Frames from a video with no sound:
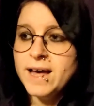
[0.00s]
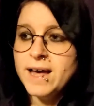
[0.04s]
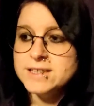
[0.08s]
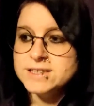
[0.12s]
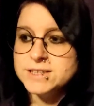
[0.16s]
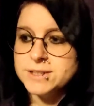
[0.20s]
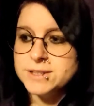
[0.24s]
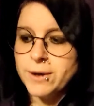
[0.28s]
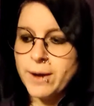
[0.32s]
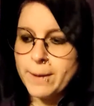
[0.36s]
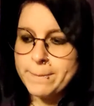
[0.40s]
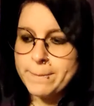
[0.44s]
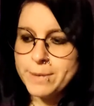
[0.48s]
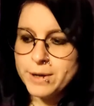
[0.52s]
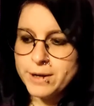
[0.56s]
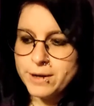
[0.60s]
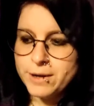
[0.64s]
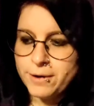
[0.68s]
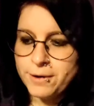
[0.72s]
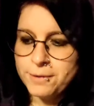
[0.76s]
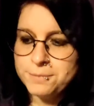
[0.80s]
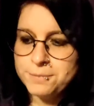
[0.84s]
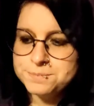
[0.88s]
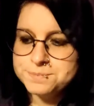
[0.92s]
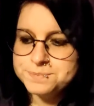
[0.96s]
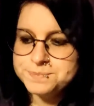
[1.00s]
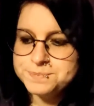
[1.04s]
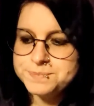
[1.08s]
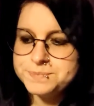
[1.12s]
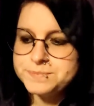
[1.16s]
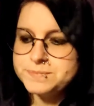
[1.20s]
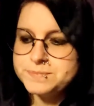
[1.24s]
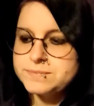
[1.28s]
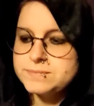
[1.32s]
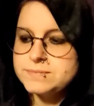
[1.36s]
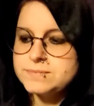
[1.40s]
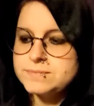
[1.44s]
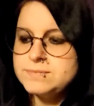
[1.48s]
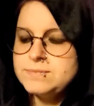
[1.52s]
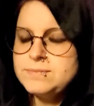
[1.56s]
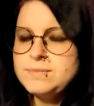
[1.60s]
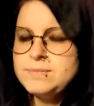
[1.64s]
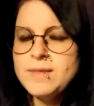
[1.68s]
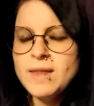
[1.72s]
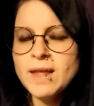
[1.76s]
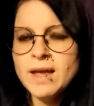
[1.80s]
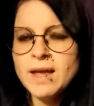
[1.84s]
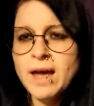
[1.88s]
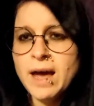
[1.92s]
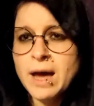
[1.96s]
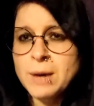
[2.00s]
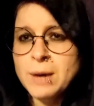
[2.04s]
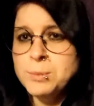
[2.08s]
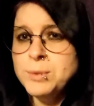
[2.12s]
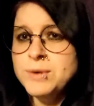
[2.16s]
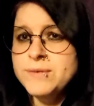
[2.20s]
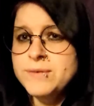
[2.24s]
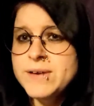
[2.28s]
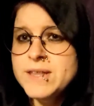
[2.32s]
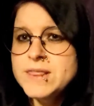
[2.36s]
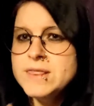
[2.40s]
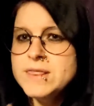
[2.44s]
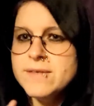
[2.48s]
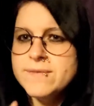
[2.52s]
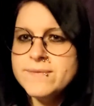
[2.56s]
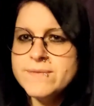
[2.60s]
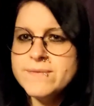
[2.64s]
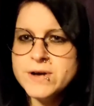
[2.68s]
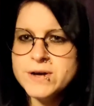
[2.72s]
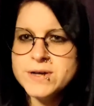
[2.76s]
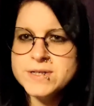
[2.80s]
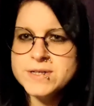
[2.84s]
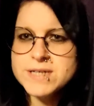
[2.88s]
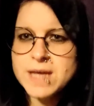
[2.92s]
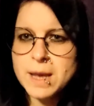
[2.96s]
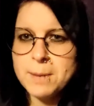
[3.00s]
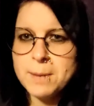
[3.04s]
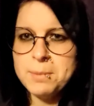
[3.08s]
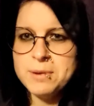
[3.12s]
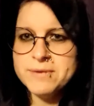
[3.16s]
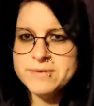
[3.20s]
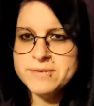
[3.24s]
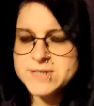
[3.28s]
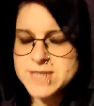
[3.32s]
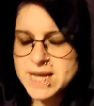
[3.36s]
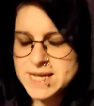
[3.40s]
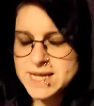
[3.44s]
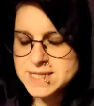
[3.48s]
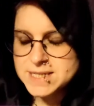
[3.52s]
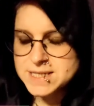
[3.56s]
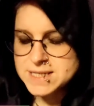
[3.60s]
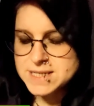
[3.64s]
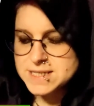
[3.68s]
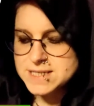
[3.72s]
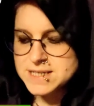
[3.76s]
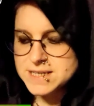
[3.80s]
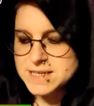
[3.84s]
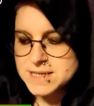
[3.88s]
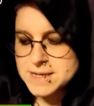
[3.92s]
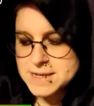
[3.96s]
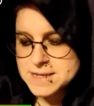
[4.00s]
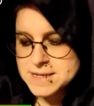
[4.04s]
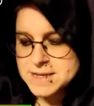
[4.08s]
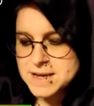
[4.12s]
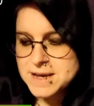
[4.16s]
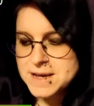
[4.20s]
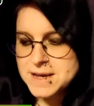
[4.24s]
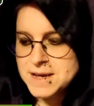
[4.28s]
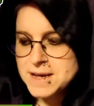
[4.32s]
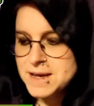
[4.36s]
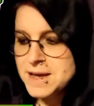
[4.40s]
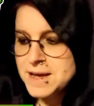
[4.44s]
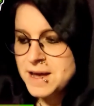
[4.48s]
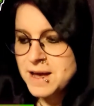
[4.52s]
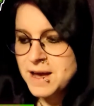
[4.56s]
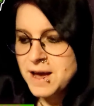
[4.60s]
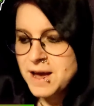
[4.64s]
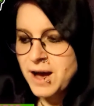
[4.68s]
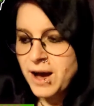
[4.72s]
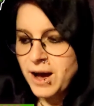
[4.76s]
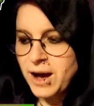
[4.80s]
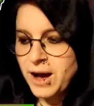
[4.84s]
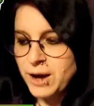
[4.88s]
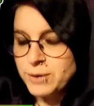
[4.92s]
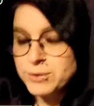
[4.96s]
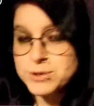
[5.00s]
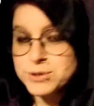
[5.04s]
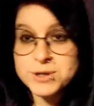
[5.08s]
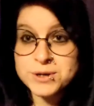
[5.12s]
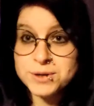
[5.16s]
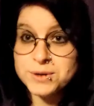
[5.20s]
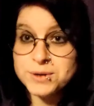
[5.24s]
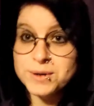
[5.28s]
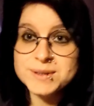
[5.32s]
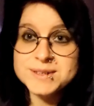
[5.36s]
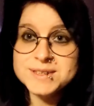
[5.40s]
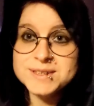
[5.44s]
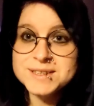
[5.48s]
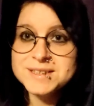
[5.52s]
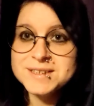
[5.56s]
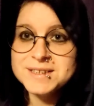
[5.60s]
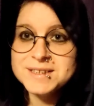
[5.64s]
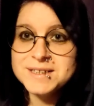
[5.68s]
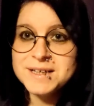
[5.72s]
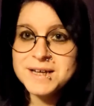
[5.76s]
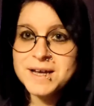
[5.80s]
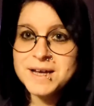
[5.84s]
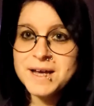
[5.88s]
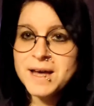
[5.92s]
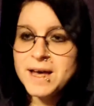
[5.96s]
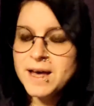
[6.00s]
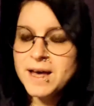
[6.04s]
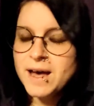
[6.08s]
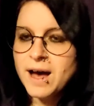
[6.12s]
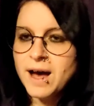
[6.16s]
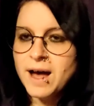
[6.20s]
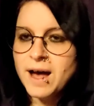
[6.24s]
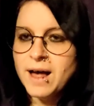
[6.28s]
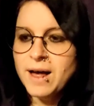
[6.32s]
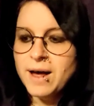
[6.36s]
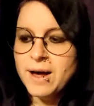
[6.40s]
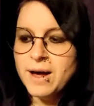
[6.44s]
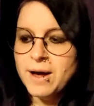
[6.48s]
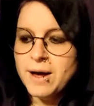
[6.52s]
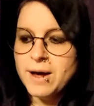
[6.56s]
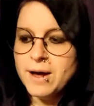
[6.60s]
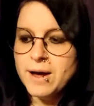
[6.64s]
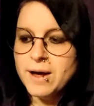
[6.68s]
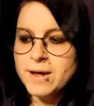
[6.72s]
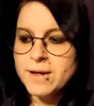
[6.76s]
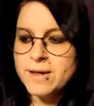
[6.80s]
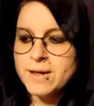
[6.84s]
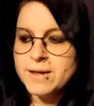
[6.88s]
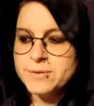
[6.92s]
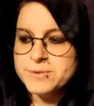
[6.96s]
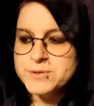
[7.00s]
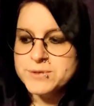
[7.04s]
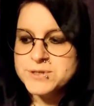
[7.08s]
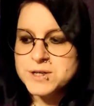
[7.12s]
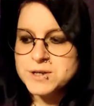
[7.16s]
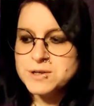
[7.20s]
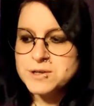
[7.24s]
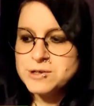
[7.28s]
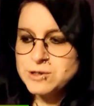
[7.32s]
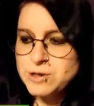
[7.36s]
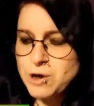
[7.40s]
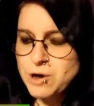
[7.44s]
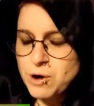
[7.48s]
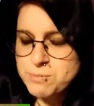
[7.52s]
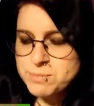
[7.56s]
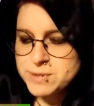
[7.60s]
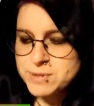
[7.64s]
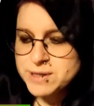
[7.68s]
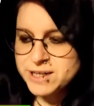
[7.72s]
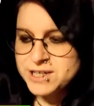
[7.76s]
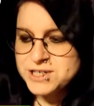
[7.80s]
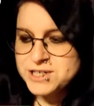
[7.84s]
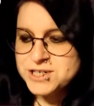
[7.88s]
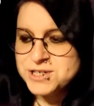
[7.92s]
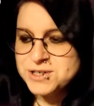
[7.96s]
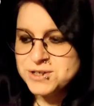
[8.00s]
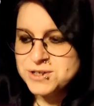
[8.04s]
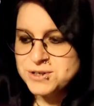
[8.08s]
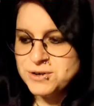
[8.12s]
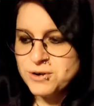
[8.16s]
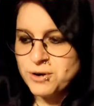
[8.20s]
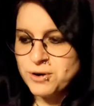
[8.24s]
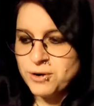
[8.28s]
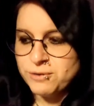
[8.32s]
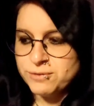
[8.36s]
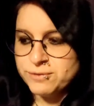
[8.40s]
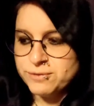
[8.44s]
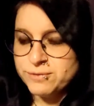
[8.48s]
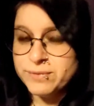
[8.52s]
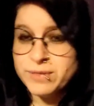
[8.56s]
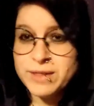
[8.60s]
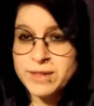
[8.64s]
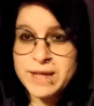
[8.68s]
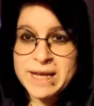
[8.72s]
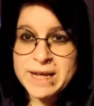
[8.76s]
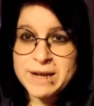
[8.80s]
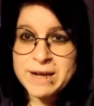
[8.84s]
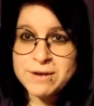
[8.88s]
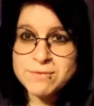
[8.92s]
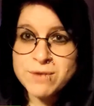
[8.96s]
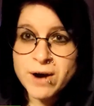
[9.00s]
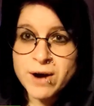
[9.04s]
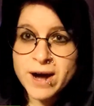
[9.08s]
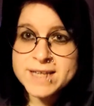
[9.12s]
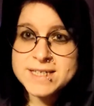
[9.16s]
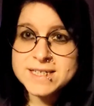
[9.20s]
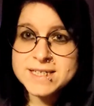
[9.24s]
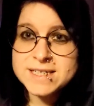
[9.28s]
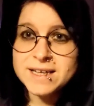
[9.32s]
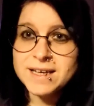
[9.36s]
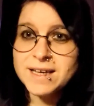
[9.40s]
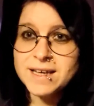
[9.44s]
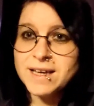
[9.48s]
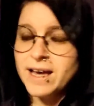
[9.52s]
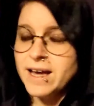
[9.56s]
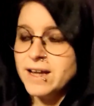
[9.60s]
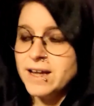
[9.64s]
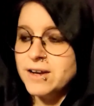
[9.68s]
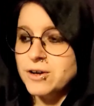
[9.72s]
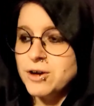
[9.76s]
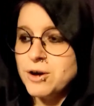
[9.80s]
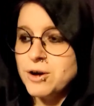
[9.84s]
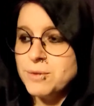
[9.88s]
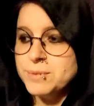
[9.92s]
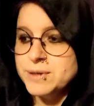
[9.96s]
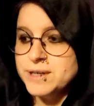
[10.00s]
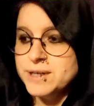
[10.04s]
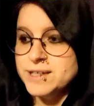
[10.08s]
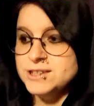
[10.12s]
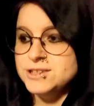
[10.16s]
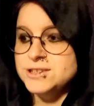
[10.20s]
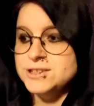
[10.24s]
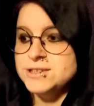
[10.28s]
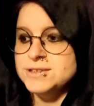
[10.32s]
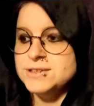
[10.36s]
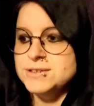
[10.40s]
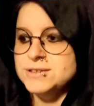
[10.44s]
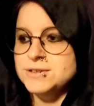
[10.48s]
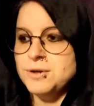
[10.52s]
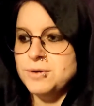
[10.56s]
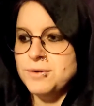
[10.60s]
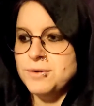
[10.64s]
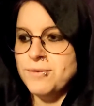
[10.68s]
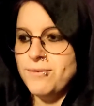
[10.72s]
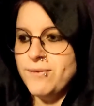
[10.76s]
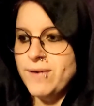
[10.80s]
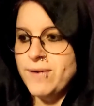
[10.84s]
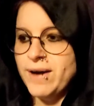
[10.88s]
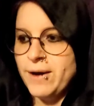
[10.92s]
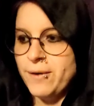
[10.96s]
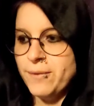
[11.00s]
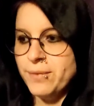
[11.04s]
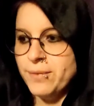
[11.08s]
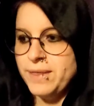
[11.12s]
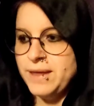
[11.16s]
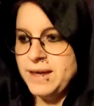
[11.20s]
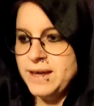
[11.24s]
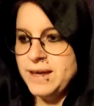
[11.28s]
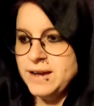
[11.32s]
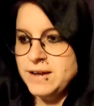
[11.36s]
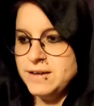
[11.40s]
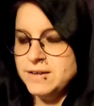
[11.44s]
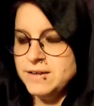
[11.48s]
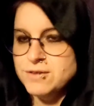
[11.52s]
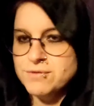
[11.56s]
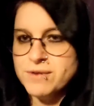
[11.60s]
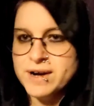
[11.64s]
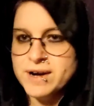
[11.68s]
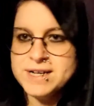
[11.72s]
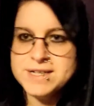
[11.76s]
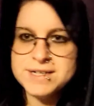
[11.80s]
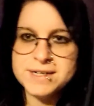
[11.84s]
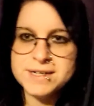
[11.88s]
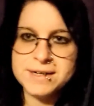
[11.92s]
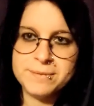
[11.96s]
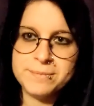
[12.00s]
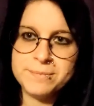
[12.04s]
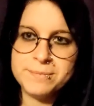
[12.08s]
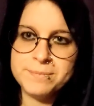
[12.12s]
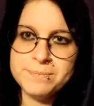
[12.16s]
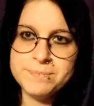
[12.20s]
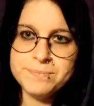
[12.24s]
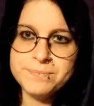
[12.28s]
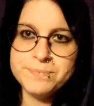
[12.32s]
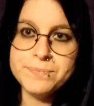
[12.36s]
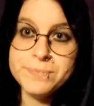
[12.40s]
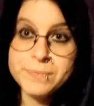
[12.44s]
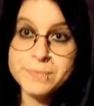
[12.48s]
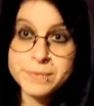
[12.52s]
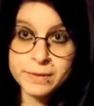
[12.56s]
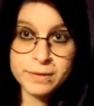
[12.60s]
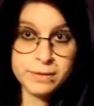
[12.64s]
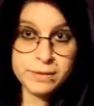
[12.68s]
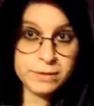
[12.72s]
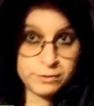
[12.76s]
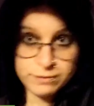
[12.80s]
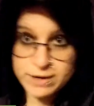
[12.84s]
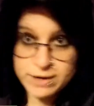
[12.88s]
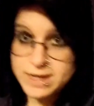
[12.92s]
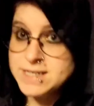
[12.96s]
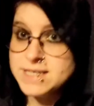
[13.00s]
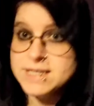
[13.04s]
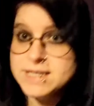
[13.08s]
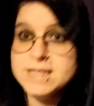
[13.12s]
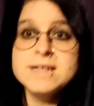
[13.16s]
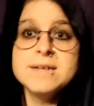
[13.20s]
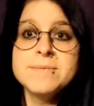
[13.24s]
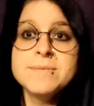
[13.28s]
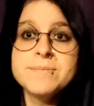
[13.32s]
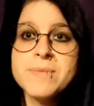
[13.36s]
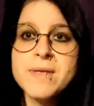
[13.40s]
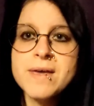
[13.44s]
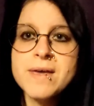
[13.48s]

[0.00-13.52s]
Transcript: So I put it on, and within the first couple of sentences, I was hooked. It was a combination of the writing and a combination of how the narrator narrated,